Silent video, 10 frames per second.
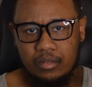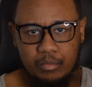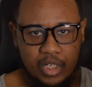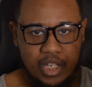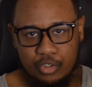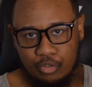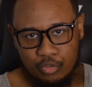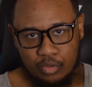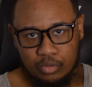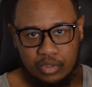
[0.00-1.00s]
But as
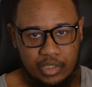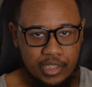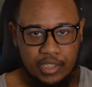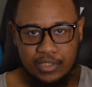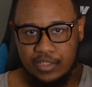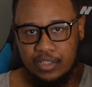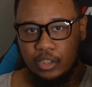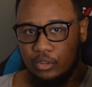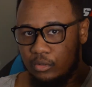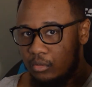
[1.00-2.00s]
usual, it is
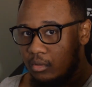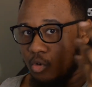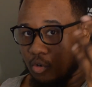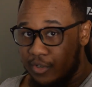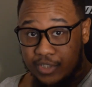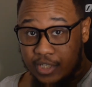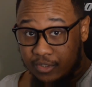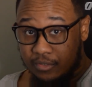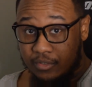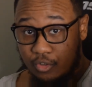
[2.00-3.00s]
still horror
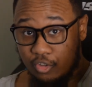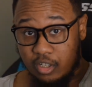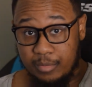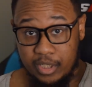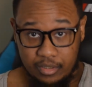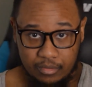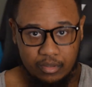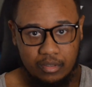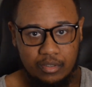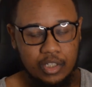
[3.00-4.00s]
season, so there are going to be
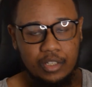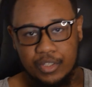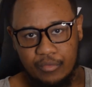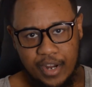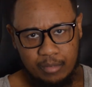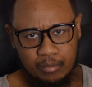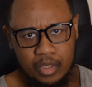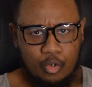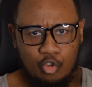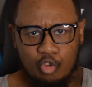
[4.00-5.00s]
tons of random
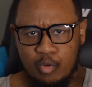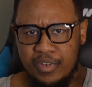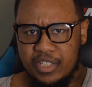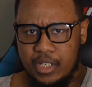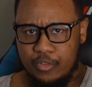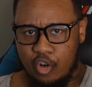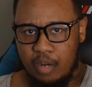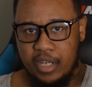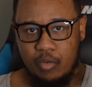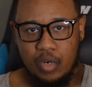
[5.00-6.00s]
horror movies that either I
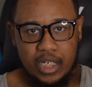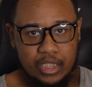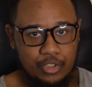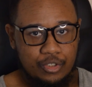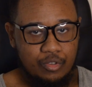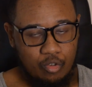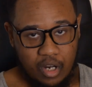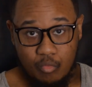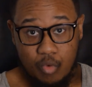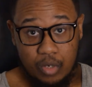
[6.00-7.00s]
may watch or
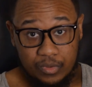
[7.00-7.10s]
I won't.